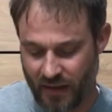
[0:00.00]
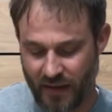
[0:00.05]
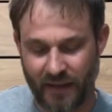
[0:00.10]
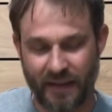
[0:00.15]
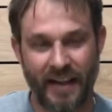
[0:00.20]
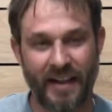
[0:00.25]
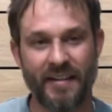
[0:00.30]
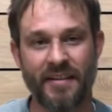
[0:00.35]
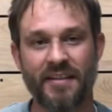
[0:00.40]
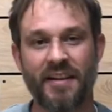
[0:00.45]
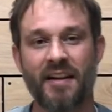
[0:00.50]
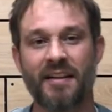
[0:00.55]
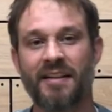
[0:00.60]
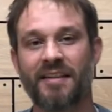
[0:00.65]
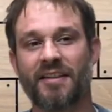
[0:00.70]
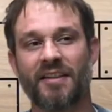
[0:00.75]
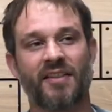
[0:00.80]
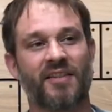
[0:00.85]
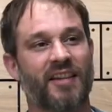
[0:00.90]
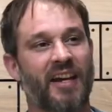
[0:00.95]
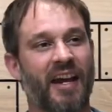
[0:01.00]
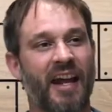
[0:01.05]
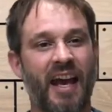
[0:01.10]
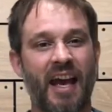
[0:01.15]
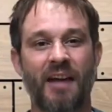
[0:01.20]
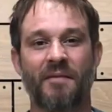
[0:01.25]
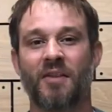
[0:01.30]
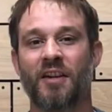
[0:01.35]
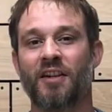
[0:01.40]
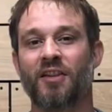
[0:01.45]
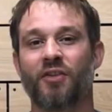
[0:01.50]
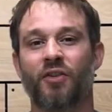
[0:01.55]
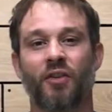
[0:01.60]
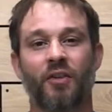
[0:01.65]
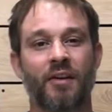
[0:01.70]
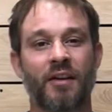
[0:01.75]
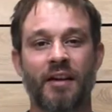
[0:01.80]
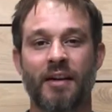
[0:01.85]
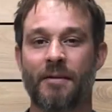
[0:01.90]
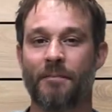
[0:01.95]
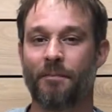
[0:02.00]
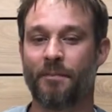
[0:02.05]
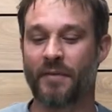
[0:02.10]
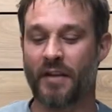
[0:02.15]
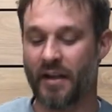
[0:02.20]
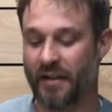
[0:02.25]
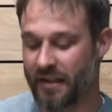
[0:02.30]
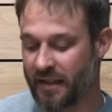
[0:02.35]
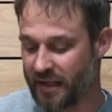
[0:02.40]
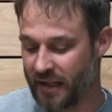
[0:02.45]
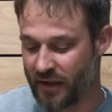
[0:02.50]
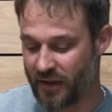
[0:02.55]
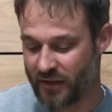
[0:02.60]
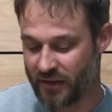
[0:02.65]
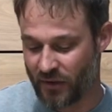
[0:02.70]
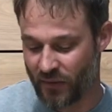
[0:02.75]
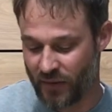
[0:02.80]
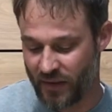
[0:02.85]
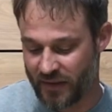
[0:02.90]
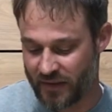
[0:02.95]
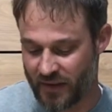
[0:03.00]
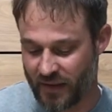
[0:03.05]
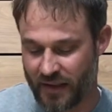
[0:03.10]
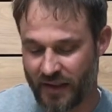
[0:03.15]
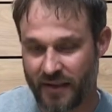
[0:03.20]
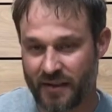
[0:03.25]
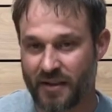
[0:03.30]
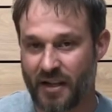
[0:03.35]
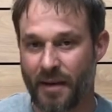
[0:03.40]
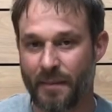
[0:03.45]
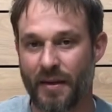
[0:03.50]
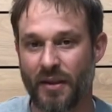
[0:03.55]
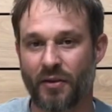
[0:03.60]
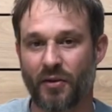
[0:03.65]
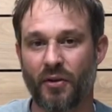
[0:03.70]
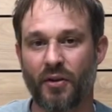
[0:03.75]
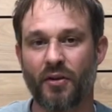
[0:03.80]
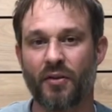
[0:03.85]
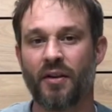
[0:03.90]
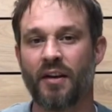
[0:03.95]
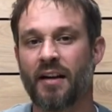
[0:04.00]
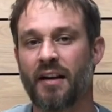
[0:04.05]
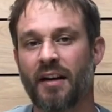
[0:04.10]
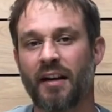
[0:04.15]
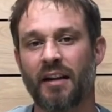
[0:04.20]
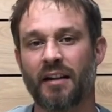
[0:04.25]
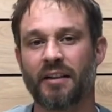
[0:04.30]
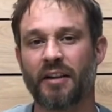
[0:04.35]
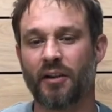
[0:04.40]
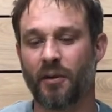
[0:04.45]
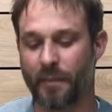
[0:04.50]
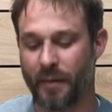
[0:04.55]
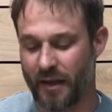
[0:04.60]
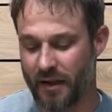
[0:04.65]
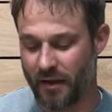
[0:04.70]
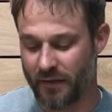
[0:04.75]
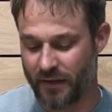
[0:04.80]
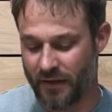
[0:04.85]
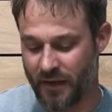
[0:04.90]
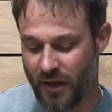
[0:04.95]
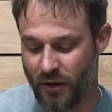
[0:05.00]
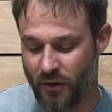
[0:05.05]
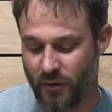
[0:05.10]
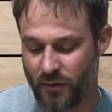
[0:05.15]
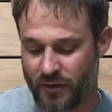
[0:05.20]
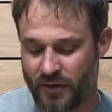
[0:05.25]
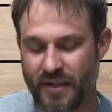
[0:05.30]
That nuttiness, that Heaven Hill nutty characteristic is coming through a little bit on the nose.